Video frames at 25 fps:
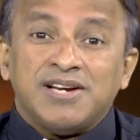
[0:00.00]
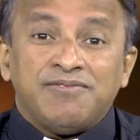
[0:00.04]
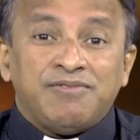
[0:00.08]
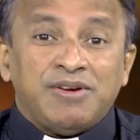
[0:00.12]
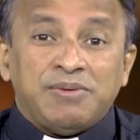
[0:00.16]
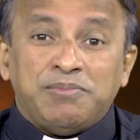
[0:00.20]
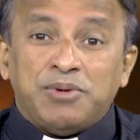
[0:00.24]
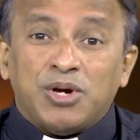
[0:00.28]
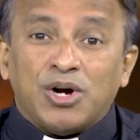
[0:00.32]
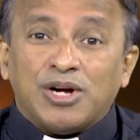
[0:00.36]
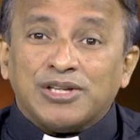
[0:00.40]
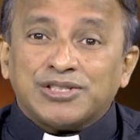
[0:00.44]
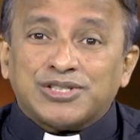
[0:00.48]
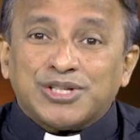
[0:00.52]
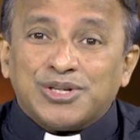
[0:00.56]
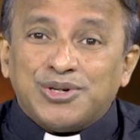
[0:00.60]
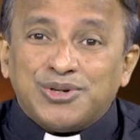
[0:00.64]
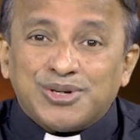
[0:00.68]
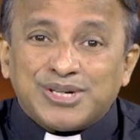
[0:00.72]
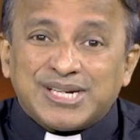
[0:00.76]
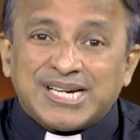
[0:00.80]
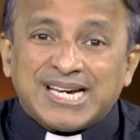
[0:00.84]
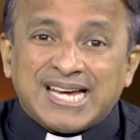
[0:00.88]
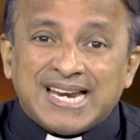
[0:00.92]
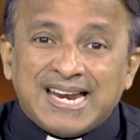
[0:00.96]
We may also
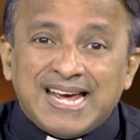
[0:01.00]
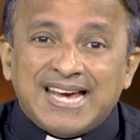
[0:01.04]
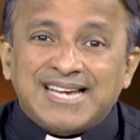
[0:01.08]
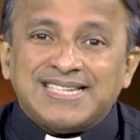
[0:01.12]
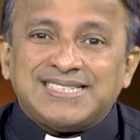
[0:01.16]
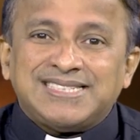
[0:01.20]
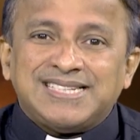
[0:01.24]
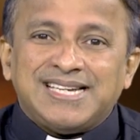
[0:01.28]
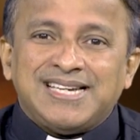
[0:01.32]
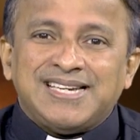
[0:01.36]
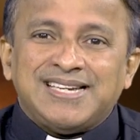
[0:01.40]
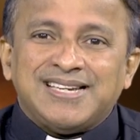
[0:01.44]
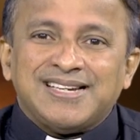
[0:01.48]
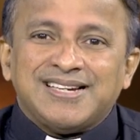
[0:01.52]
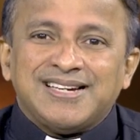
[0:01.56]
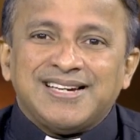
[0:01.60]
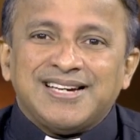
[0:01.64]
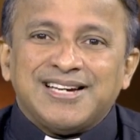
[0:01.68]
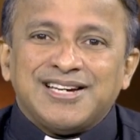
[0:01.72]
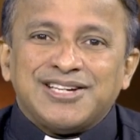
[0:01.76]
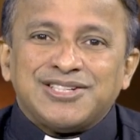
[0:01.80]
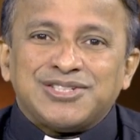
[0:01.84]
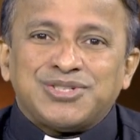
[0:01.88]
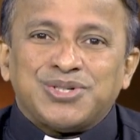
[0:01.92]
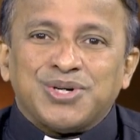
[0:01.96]
look crazy